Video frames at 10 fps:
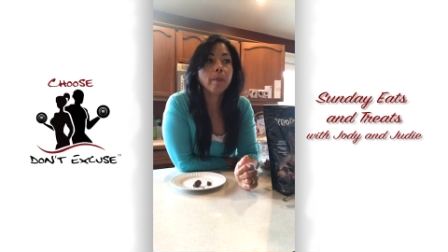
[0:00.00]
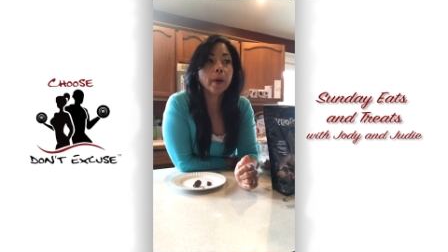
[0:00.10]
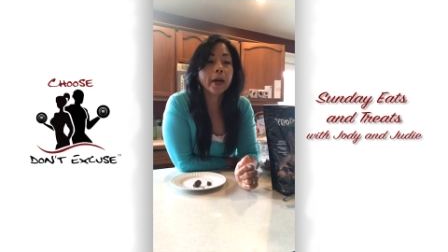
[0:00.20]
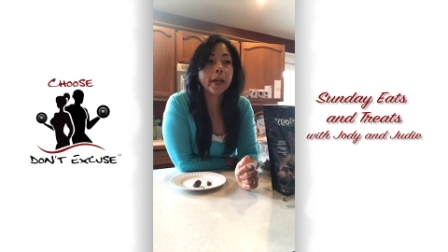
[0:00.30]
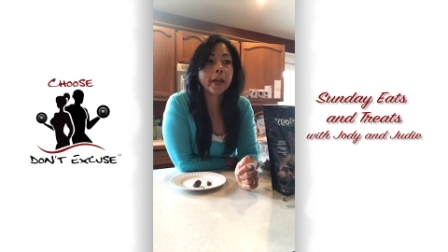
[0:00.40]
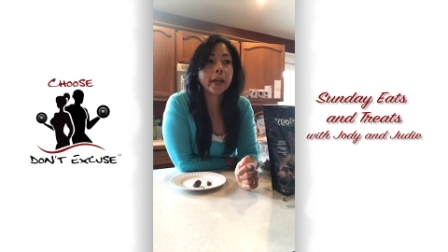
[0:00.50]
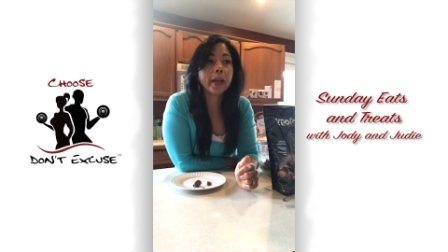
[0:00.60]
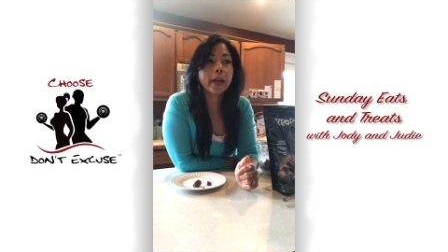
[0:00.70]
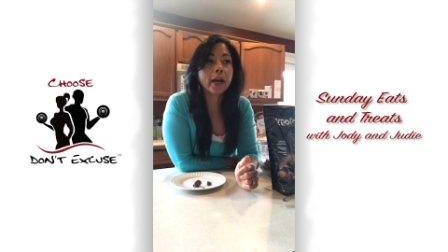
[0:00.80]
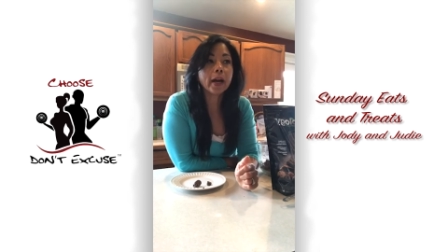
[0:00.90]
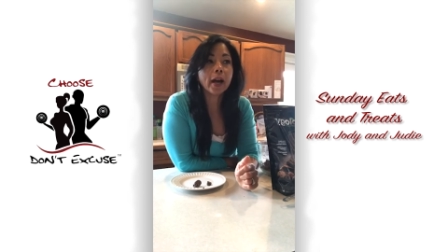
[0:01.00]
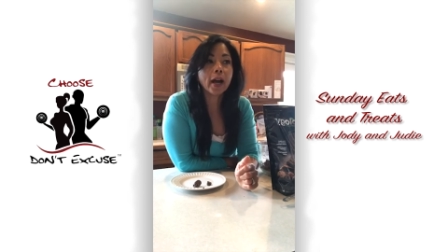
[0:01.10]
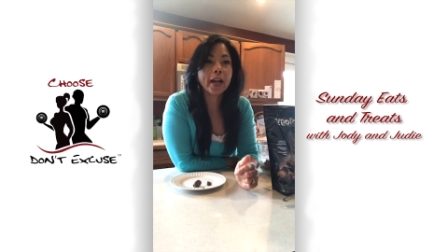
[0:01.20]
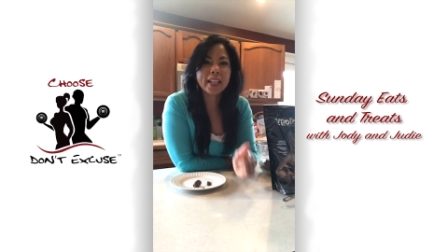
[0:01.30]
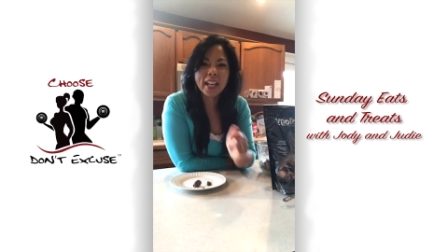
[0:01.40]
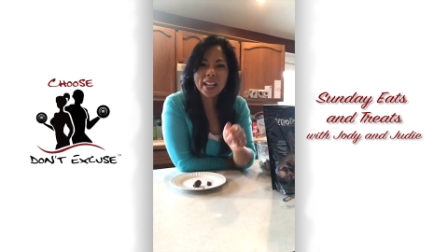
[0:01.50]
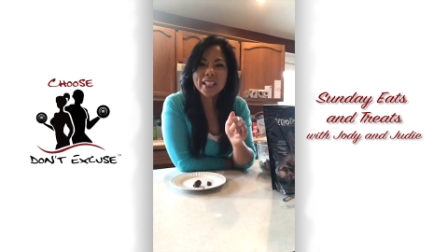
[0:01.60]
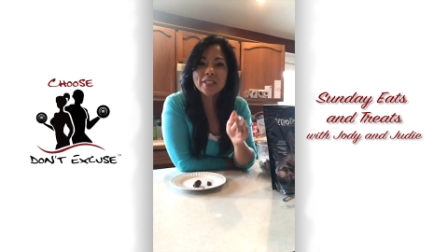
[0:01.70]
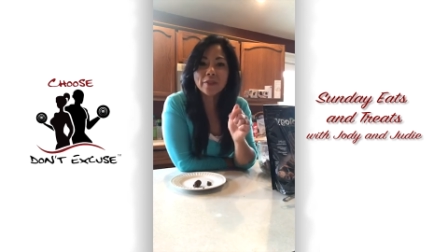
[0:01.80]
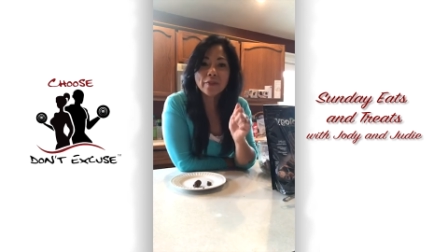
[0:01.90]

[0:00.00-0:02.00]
But I kind of